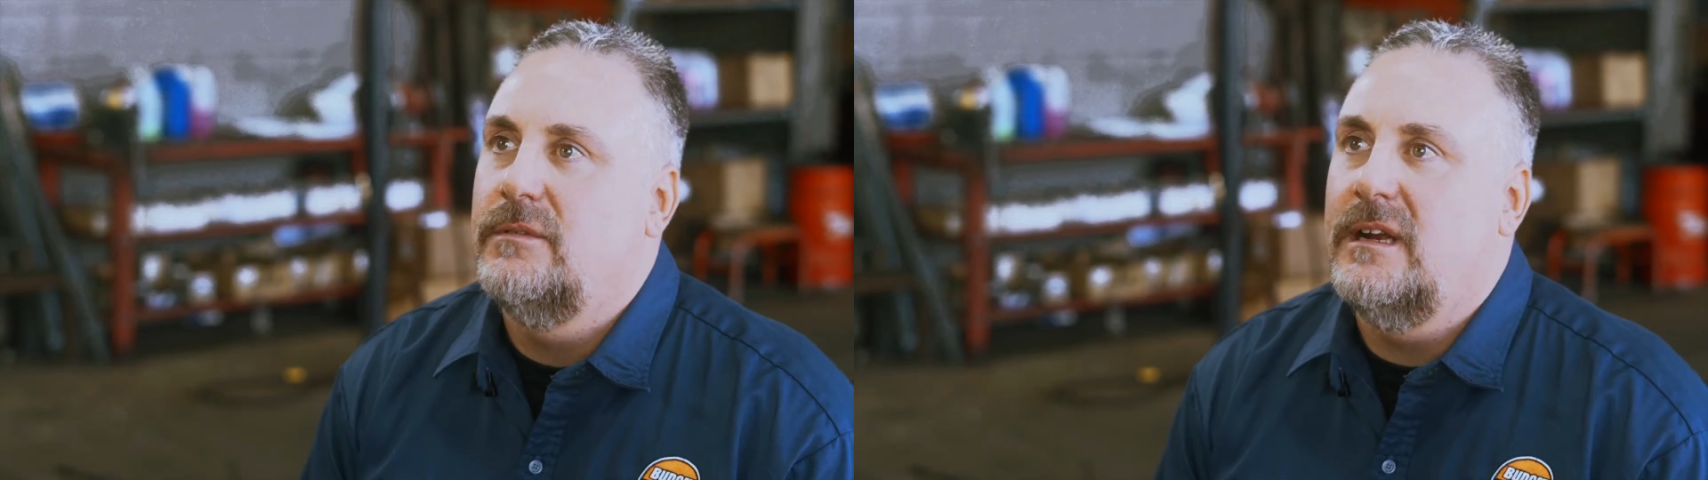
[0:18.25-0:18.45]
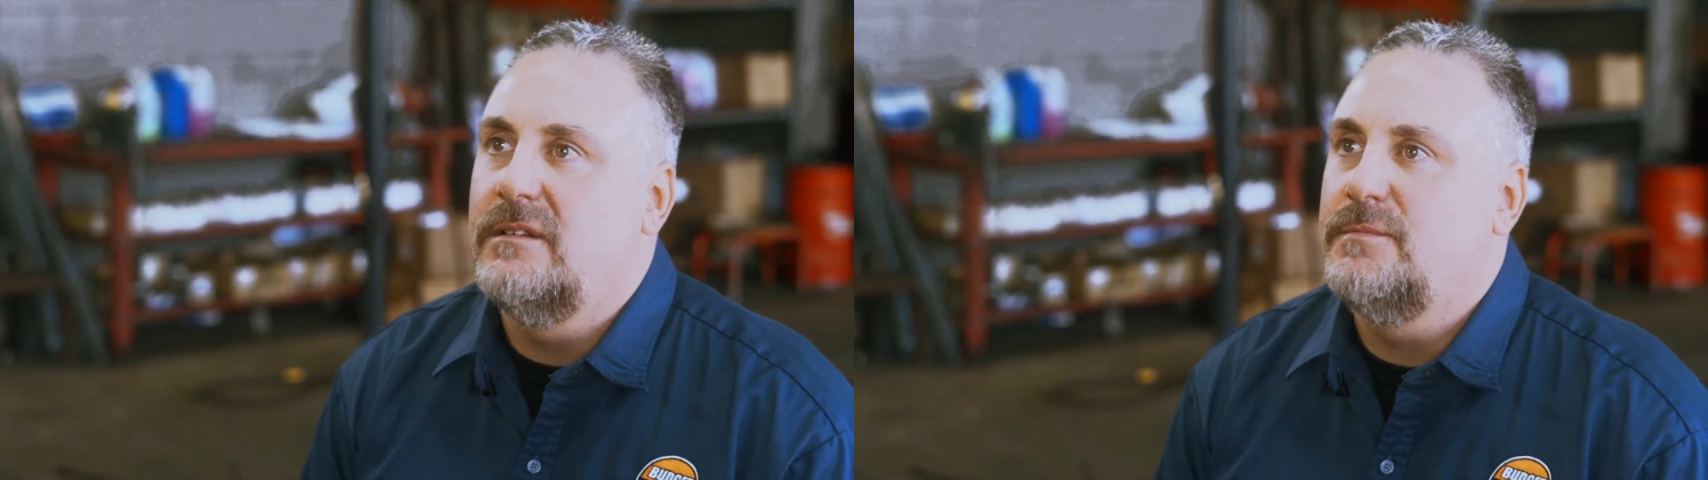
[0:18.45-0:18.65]

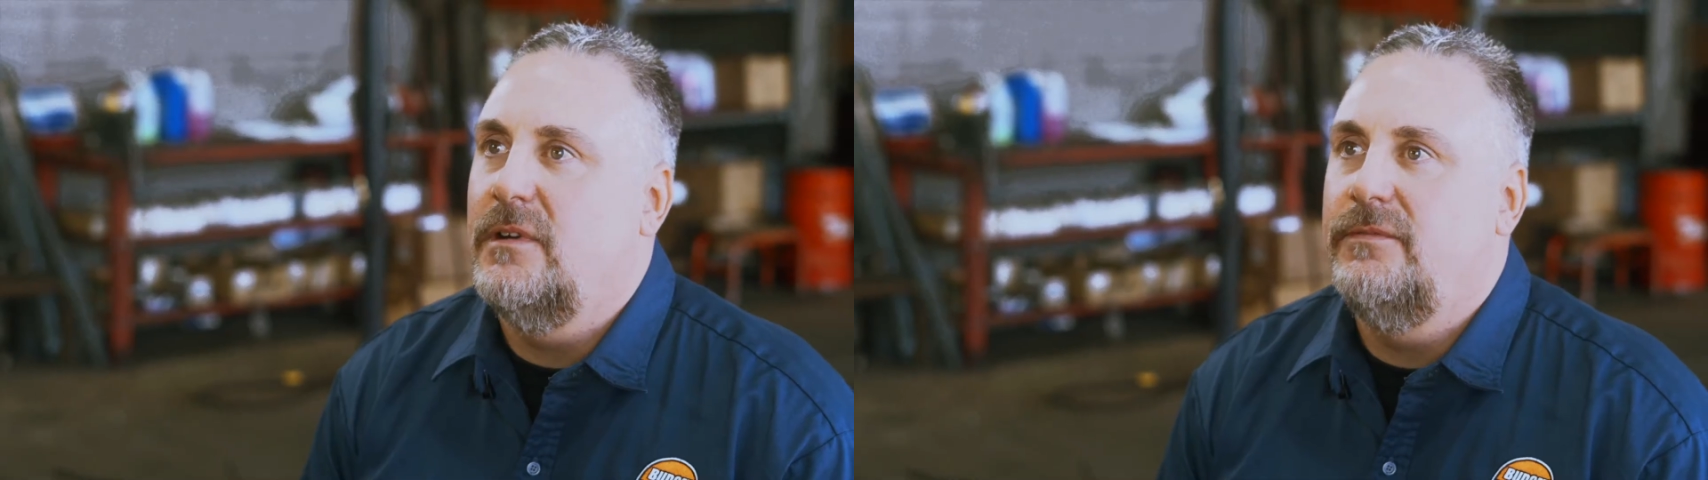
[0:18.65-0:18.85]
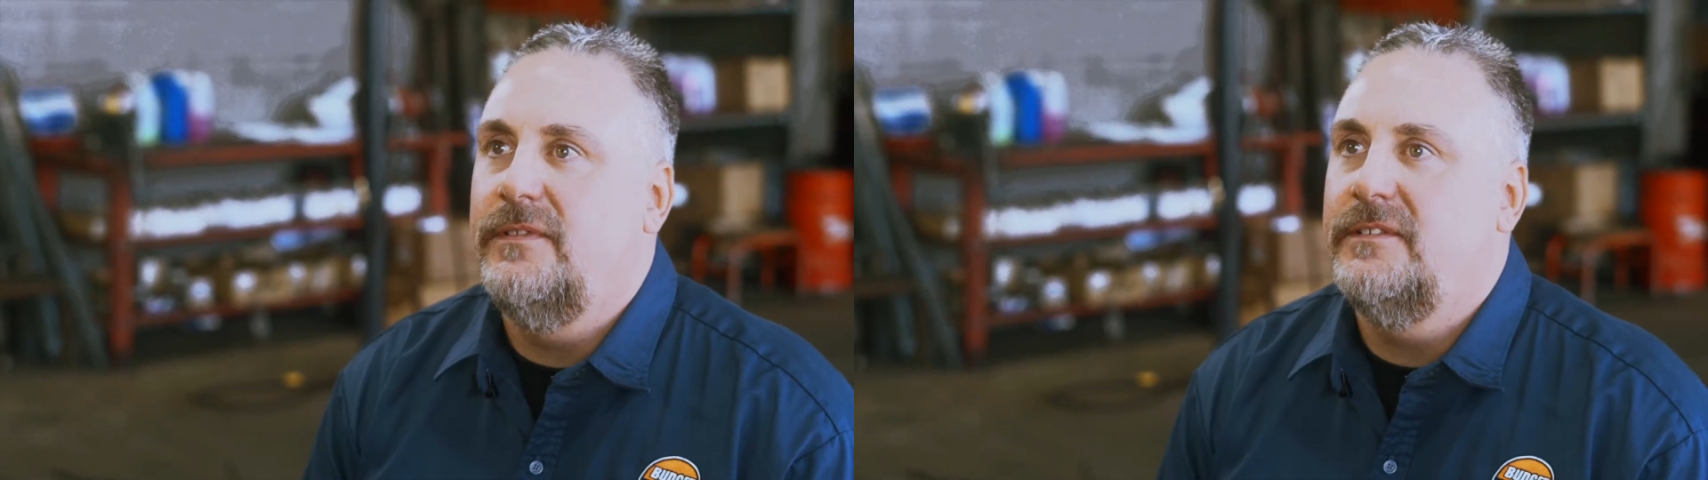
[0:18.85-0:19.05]
When I was
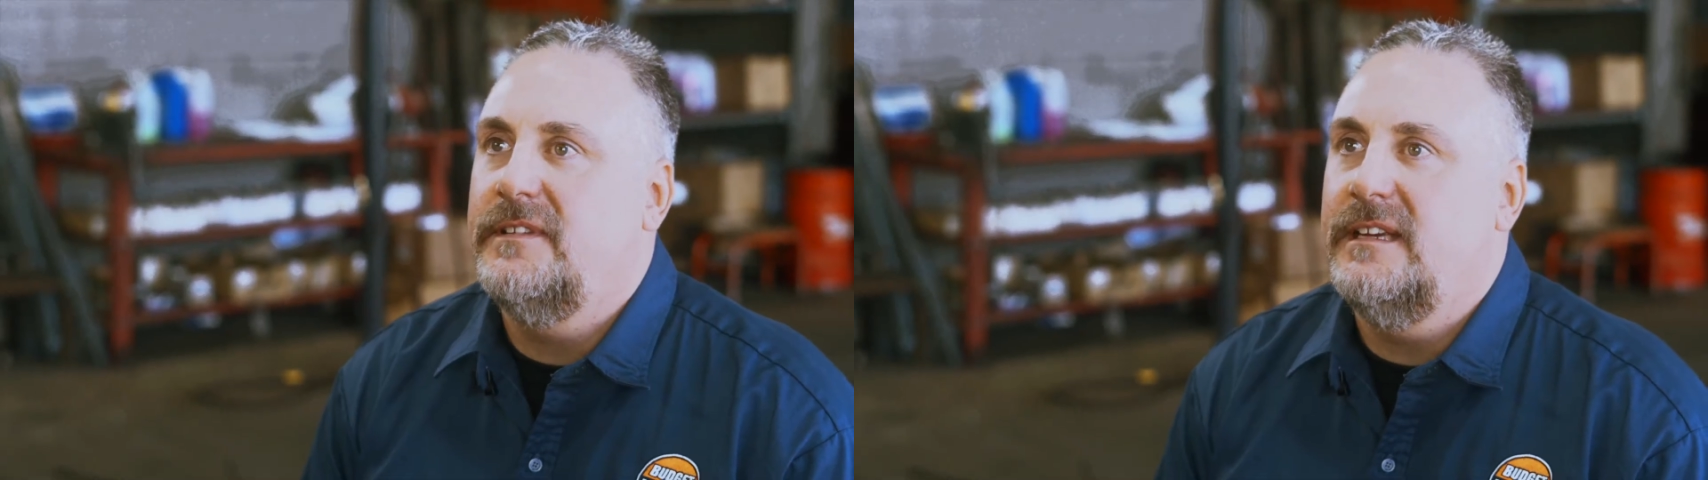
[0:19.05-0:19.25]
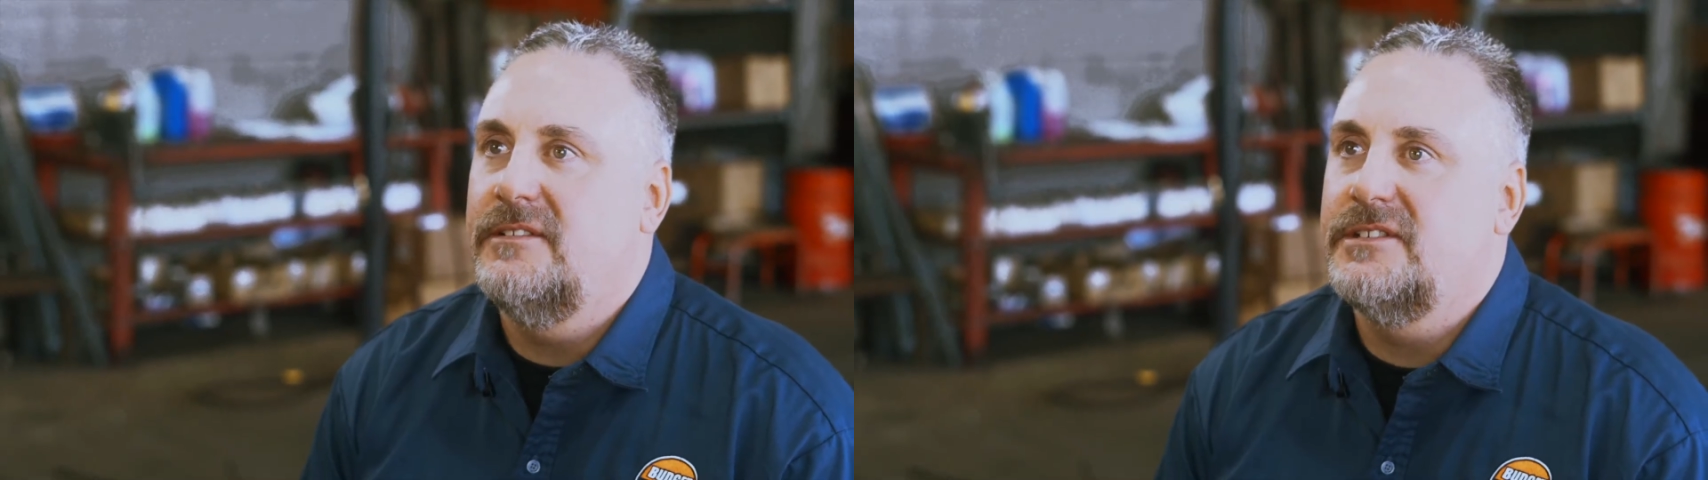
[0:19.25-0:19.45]
about
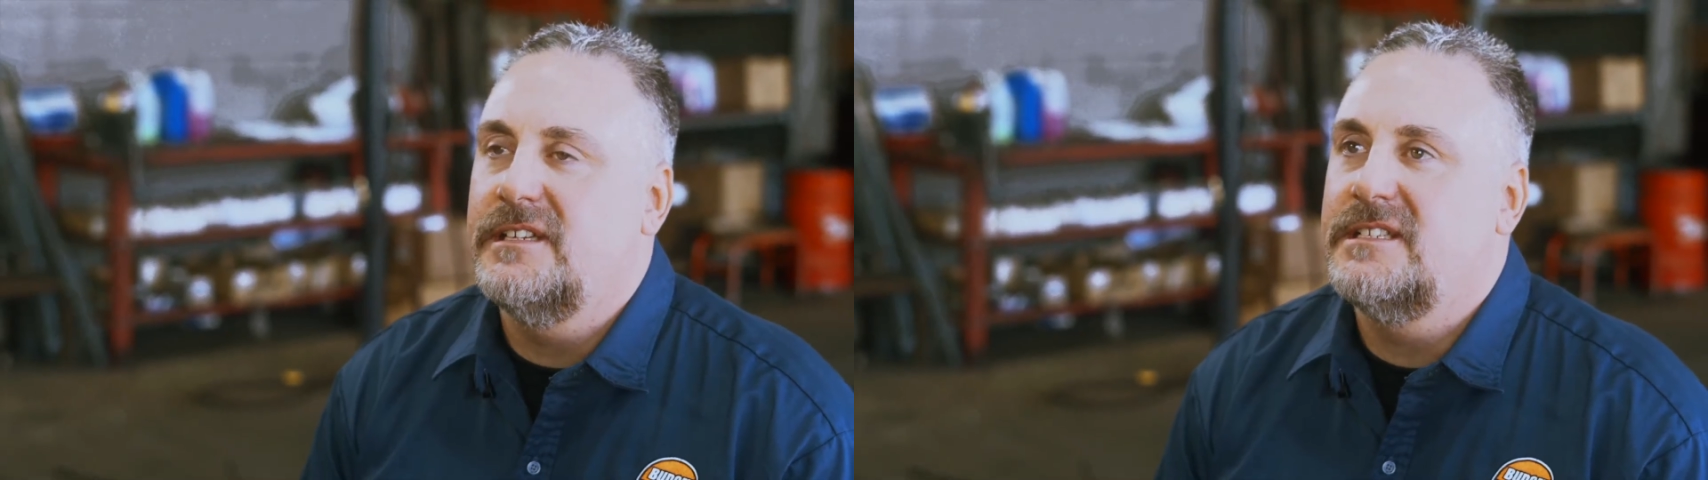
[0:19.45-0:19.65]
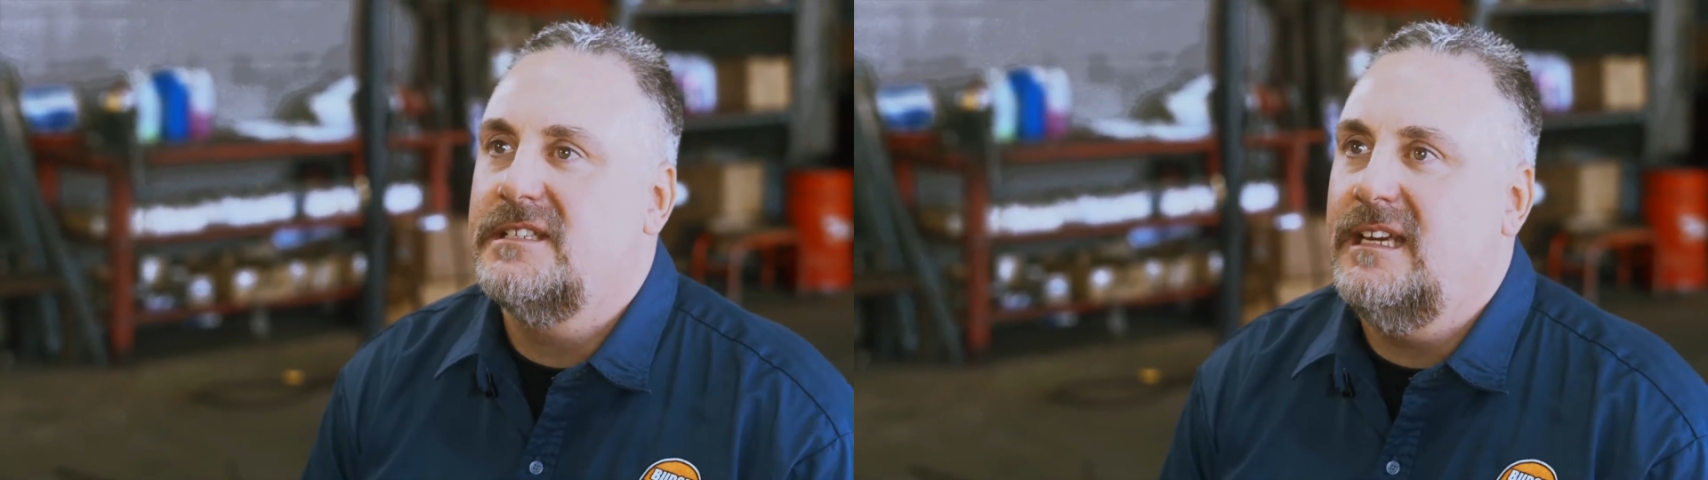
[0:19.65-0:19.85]
15 or
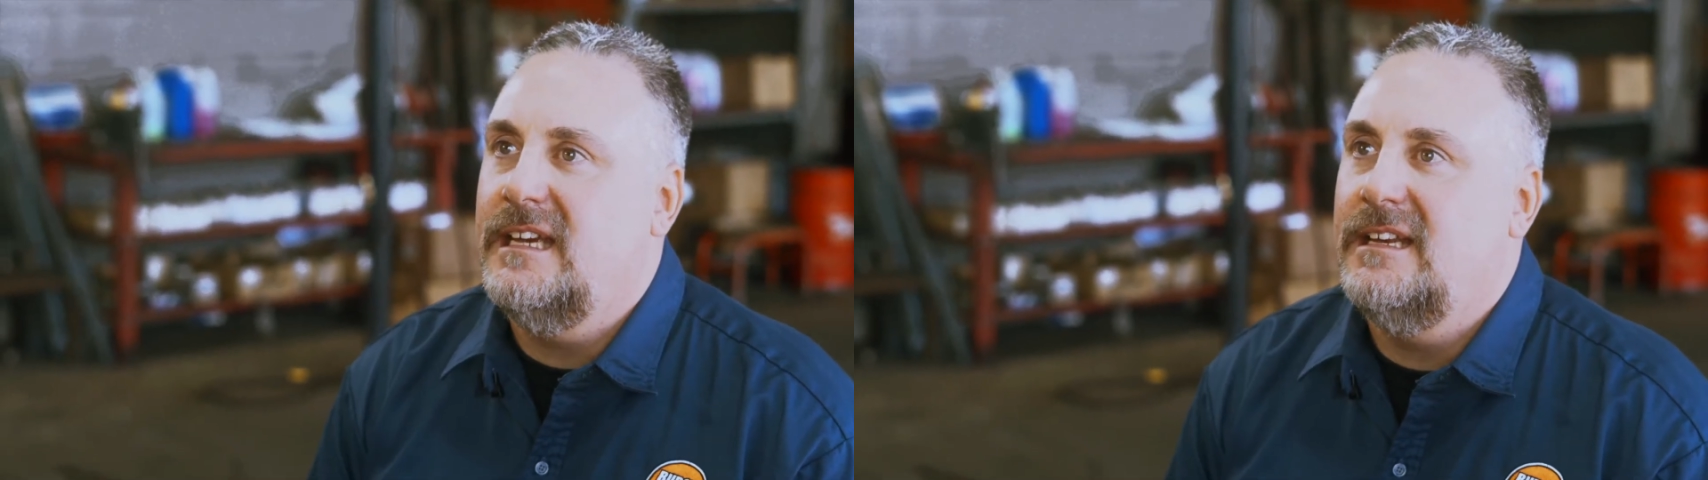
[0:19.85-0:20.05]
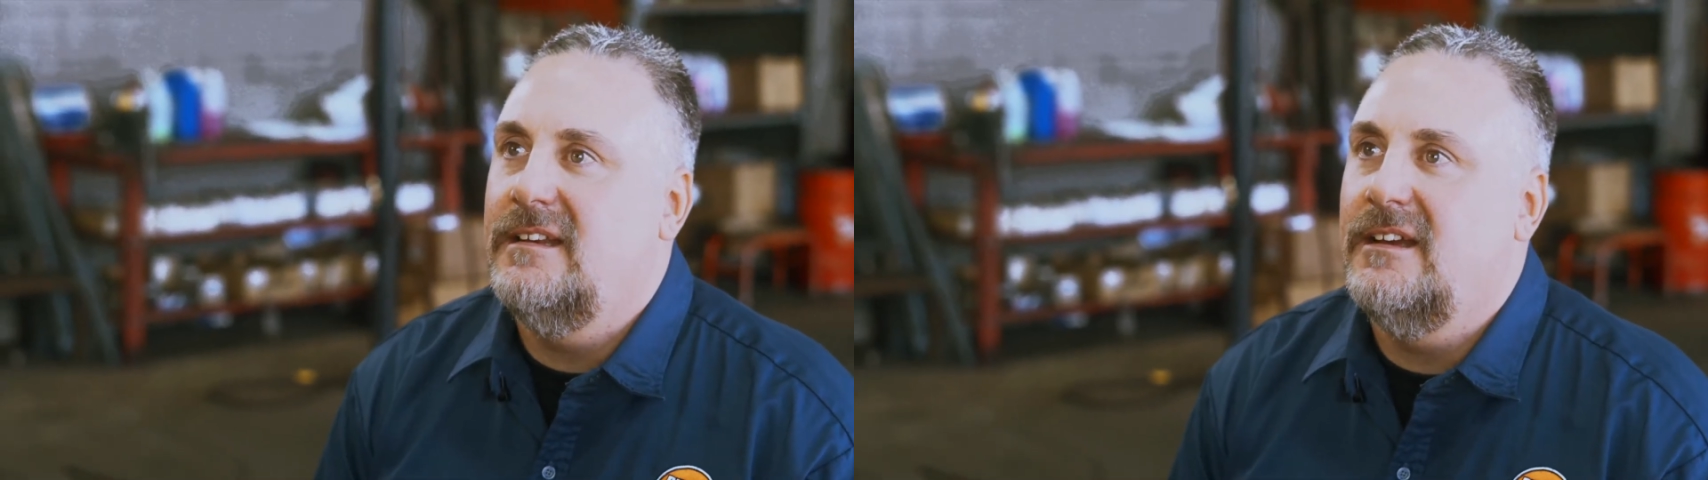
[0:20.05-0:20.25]

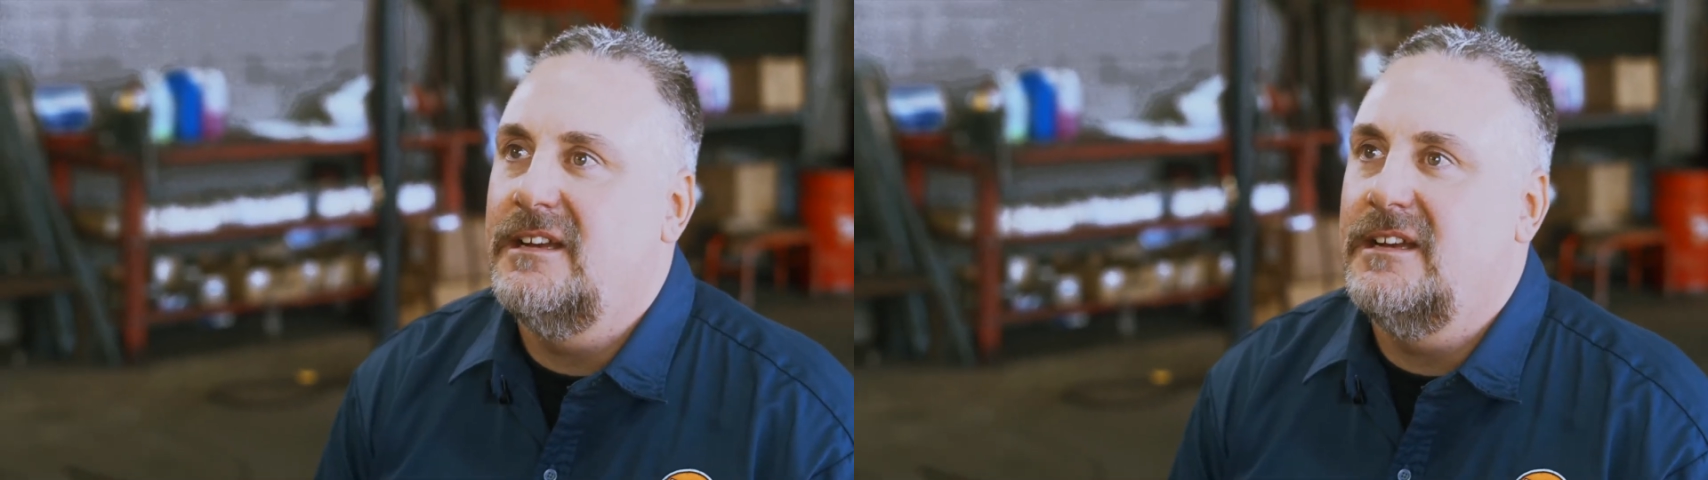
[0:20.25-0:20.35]
16,